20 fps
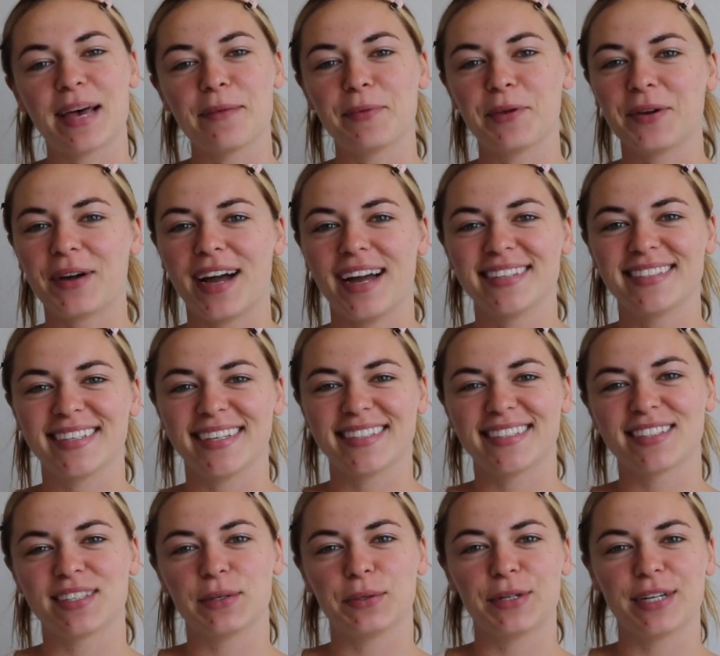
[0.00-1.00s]
up, you guys?
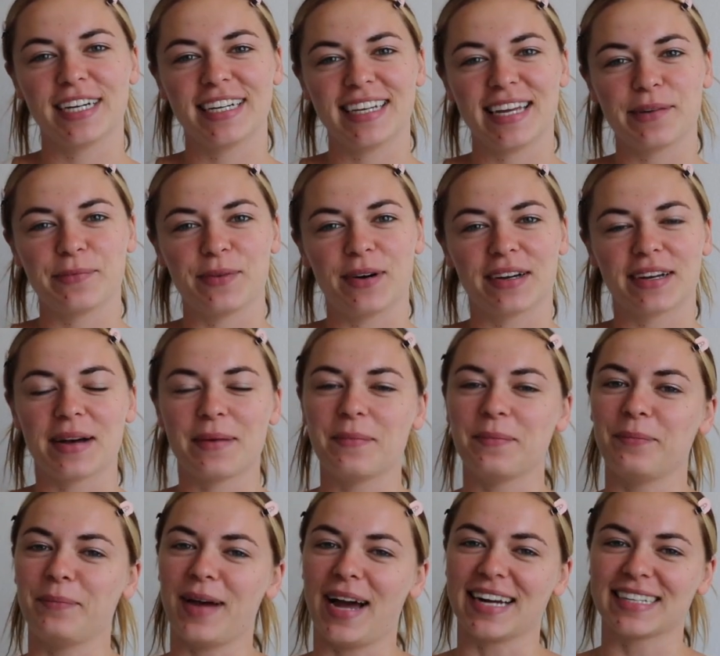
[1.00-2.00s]
It's Lauren, and
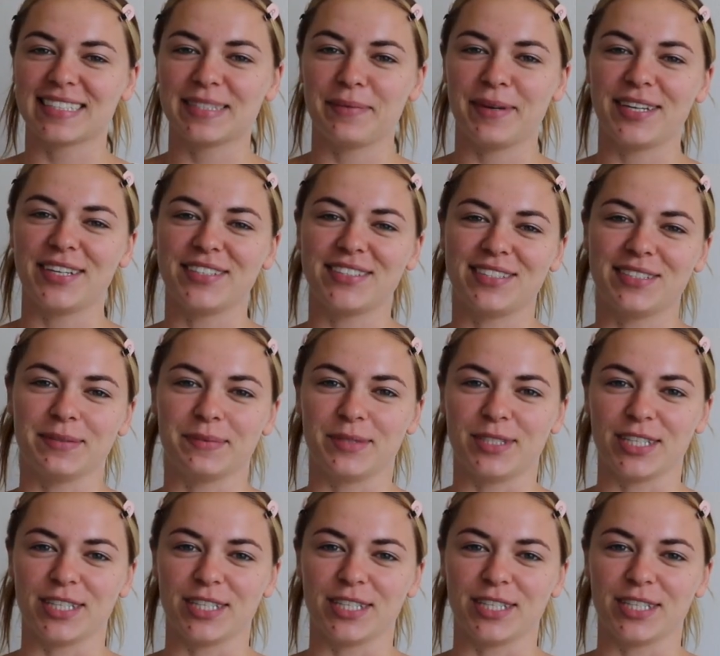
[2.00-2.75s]
welcome back to my YouTube